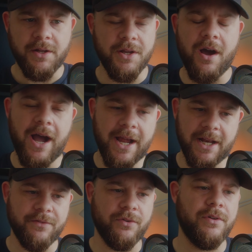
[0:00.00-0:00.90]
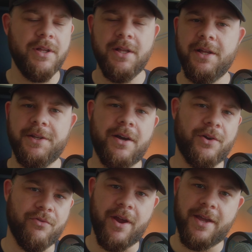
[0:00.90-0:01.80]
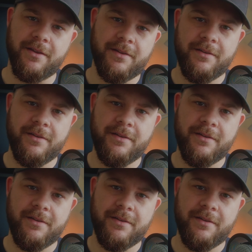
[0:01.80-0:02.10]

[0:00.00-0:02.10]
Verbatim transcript: not high level, not great,